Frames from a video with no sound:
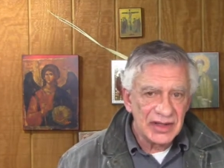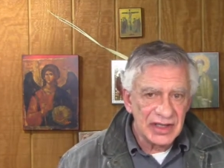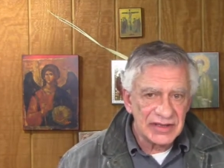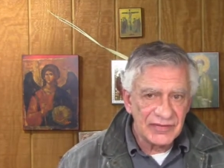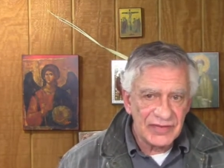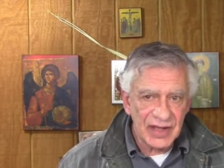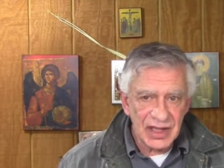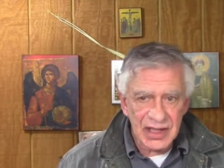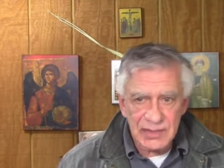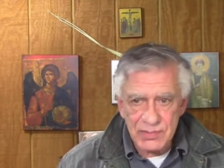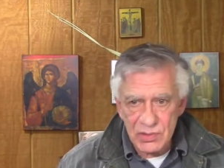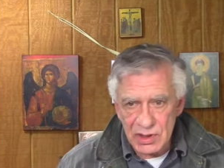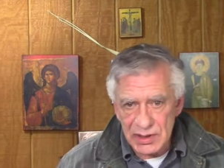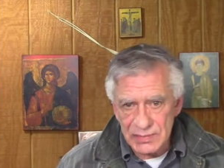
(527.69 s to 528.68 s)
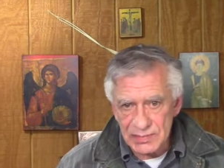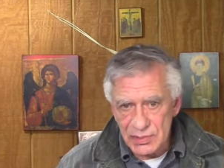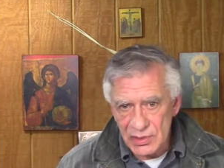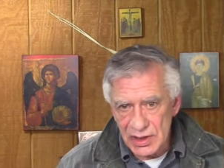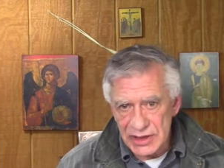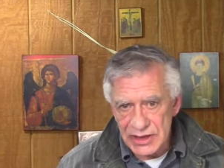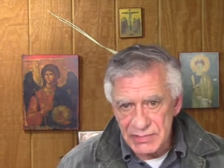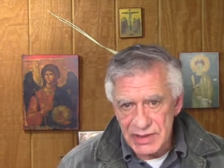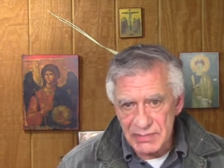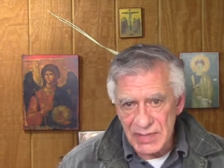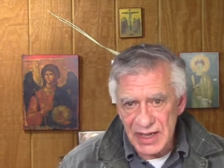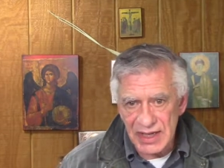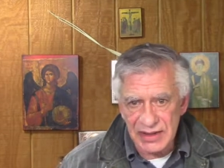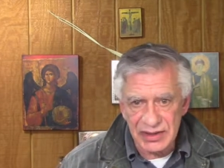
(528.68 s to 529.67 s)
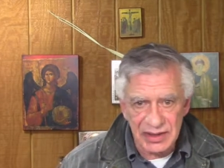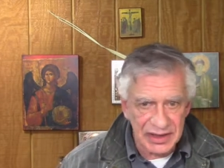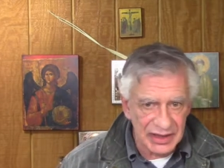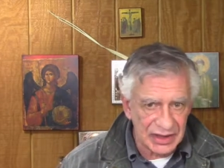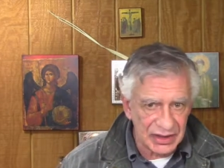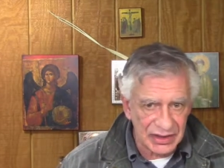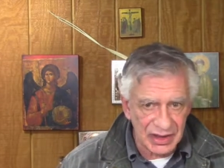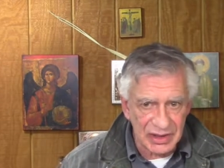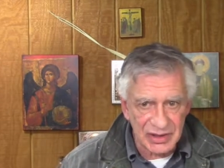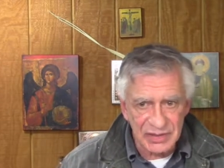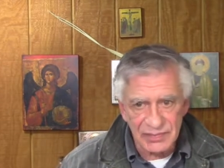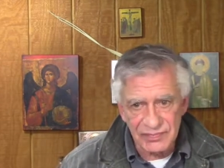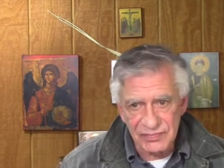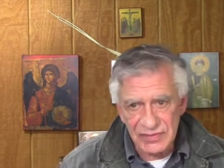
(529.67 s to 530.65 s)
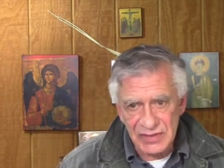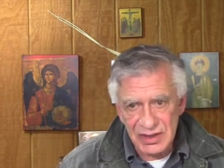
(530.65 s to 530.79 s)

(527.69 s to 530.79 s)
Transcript: And there's a very important point to be made here, though.